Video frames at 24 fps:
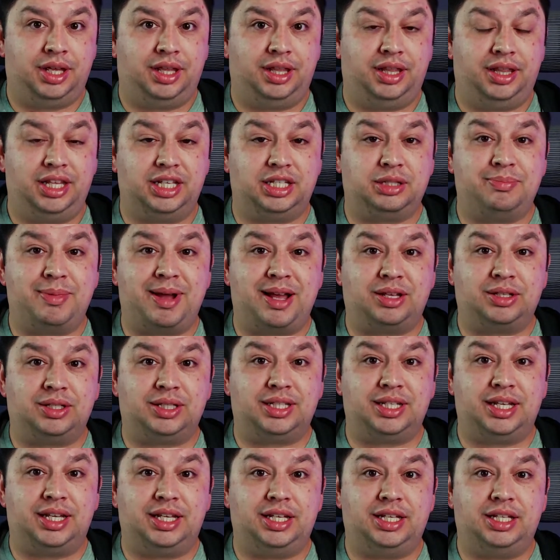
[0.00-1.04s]
This mouse
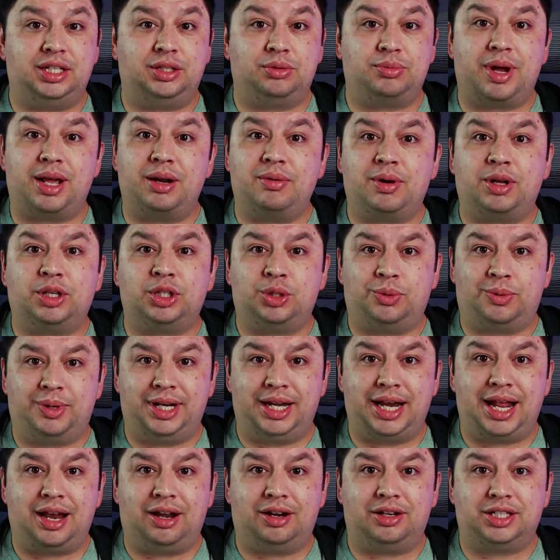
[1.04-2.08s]
is right around
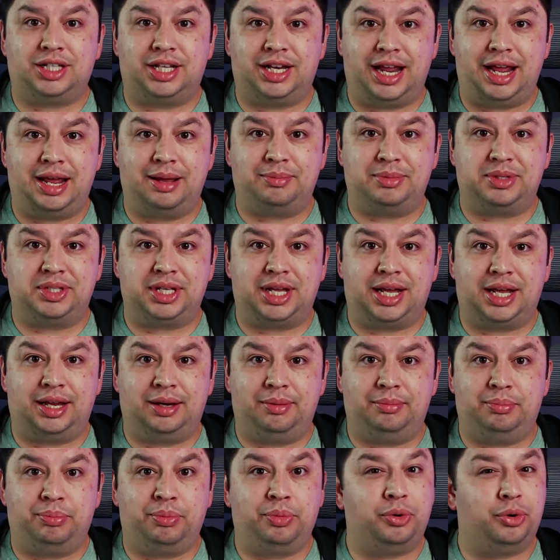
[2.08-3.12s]
$20 on
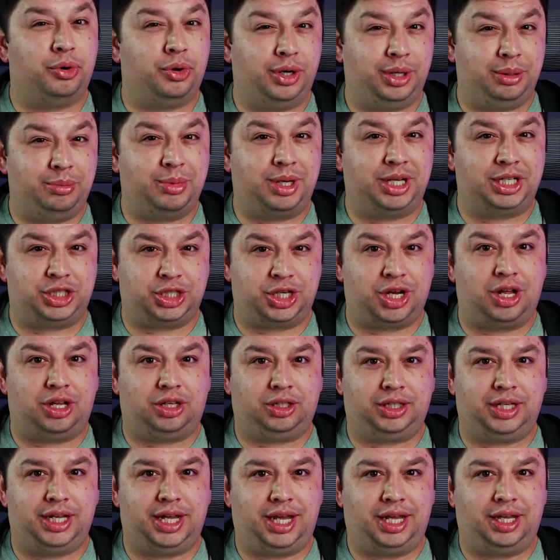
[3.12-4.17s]
Amazon pretty much all
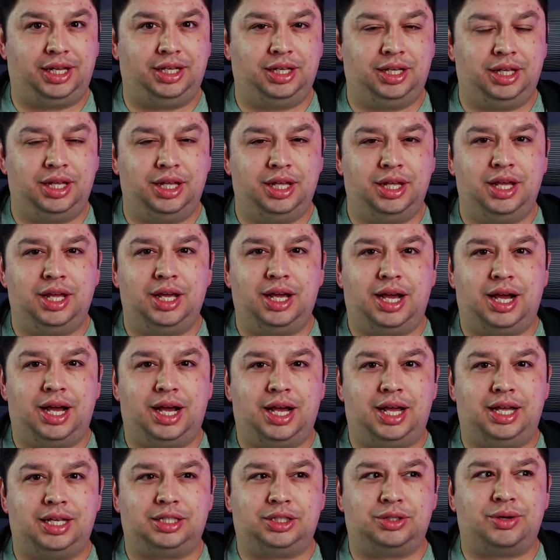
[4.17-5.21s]
day.
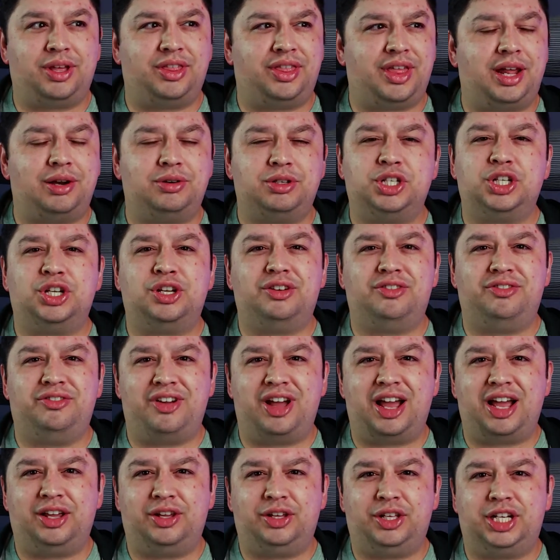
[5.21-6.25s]
So I thought it was a good
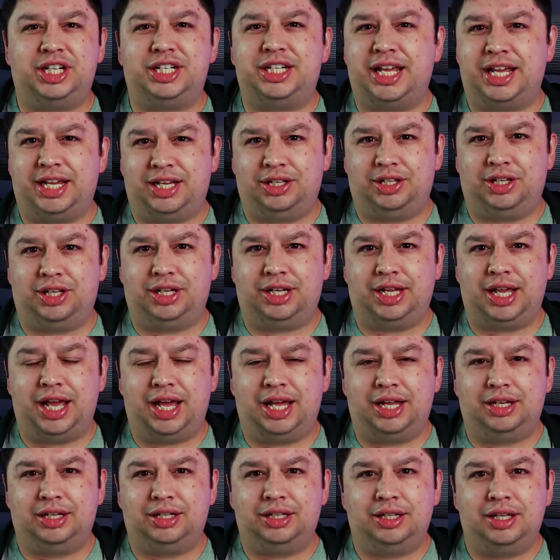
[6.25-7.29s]
value to take a look at.